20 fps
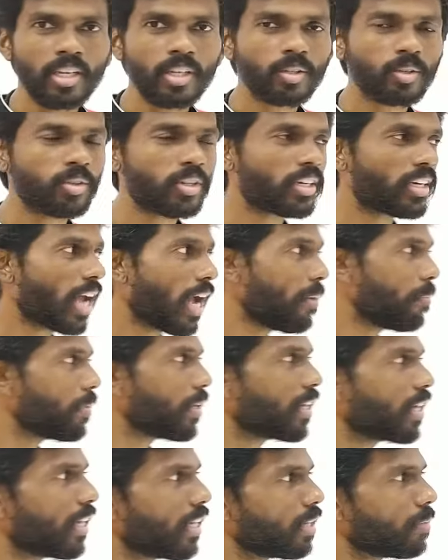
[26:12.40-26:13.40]
so the time
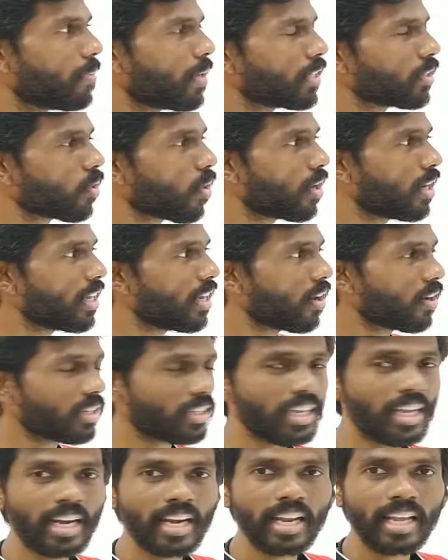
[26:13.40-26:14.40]
period depends only on
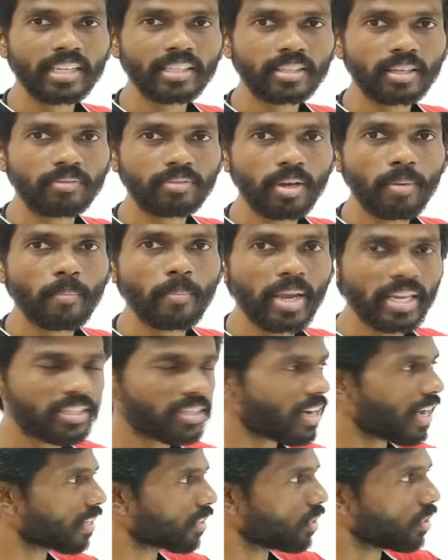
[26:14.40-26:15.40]
the length of the major
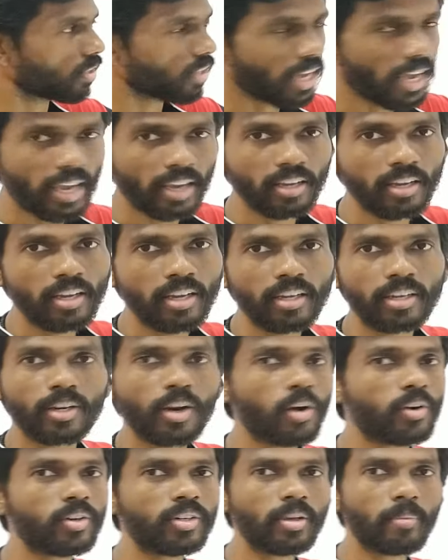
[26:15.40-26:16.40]
axis a,
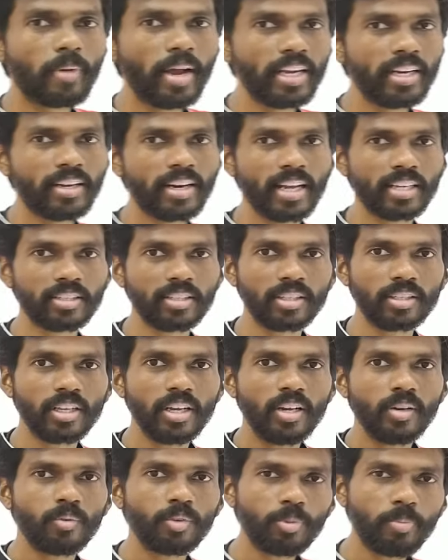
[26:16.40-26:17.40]
not on the minor axis,
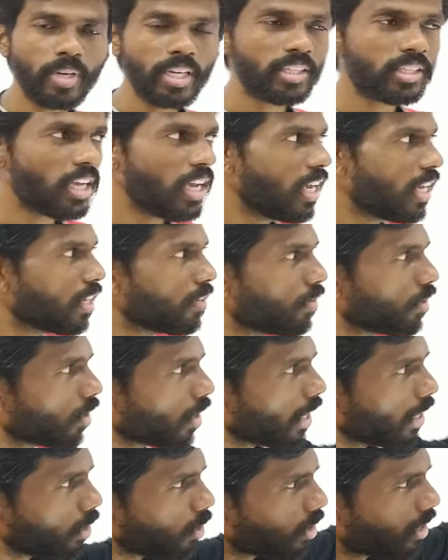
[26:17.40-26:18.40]
which means if you
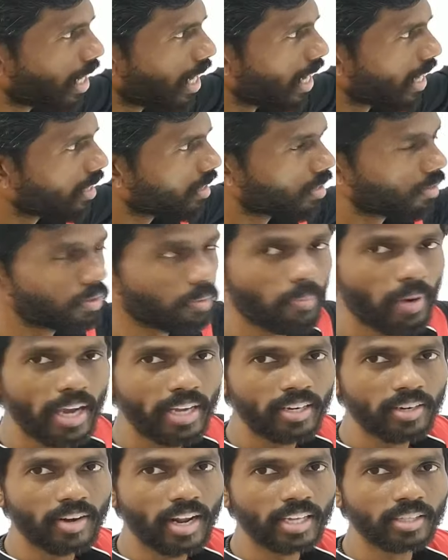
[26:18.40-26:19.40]
reduce the length of the
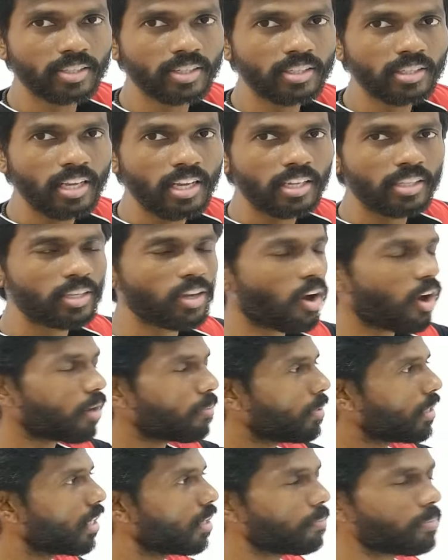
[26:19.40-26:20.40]
minor axis, the
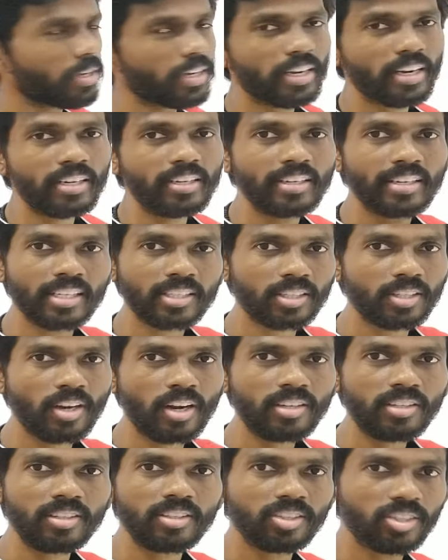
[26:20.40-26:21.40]
orbital period does
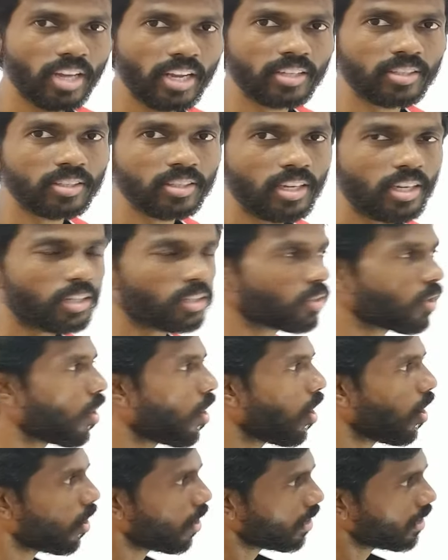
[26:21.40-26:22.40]
not change. So
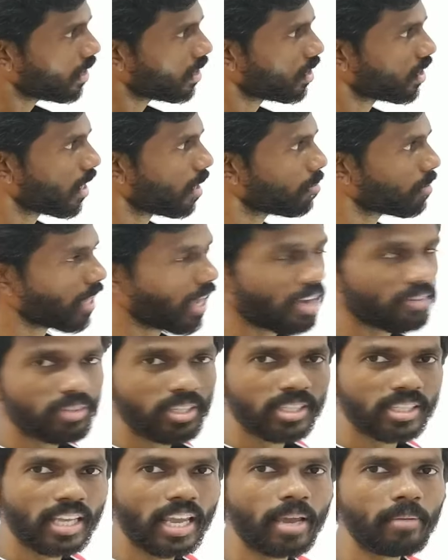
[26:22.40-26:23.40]
all these shapes have the
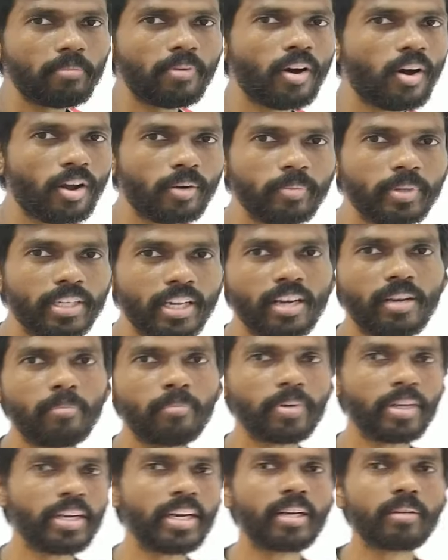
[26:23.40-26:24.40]
same orbital
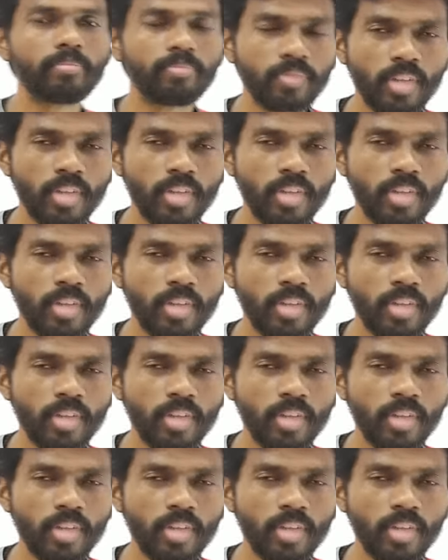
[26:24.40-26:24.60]
period.